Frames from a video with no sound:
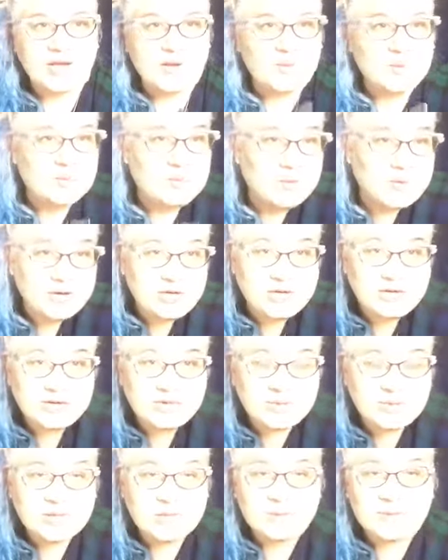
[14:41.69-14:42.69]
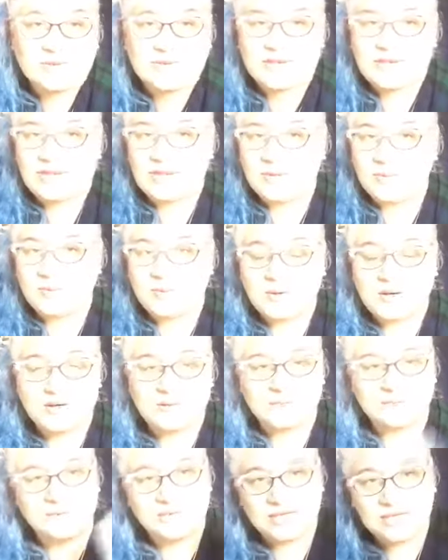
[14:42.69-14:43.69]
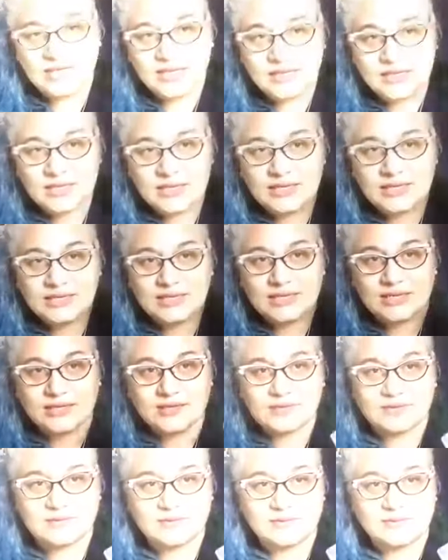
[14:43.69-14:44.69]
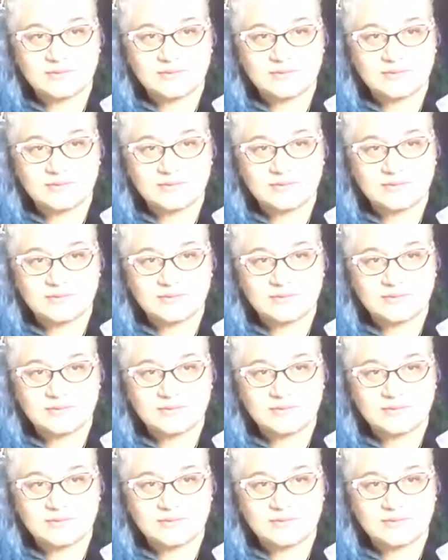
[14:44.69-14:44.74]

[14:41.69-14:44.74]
What are you doing with it? Bring that light down.